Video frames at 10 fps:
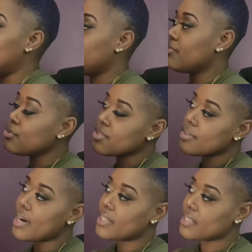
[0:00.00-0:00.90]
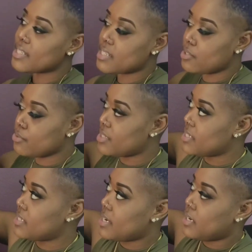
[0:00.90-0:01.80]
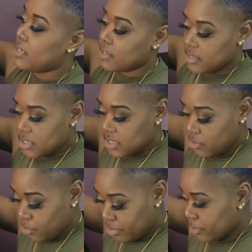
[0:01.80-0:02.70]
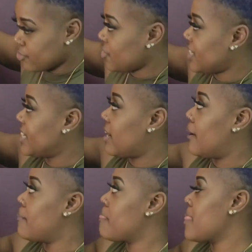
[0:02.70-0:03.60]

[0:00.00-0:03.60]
And I've also added this little detailing, this little brooch here.